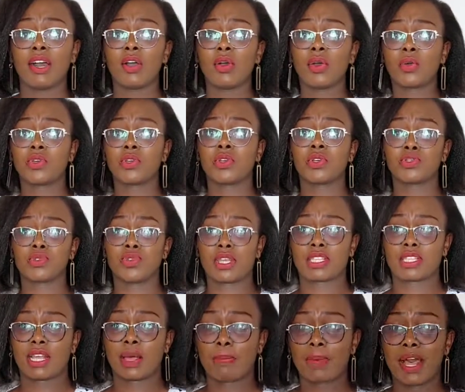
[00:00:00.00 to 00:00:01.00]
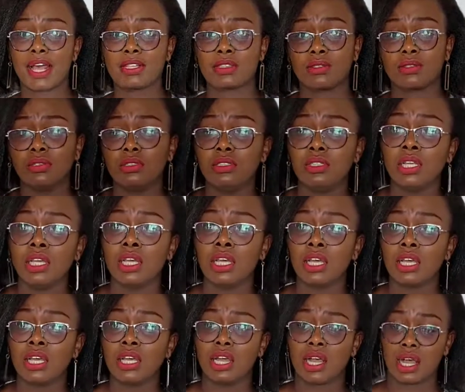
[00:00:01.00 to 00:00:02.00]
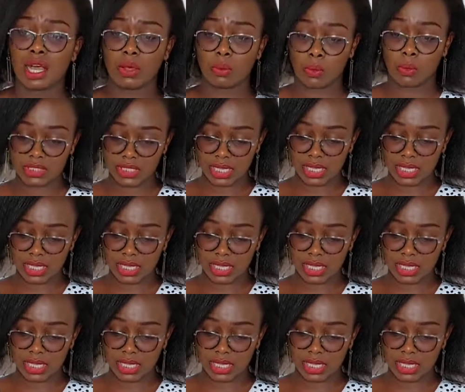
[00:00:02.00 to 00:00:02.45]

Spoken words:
also as a person, what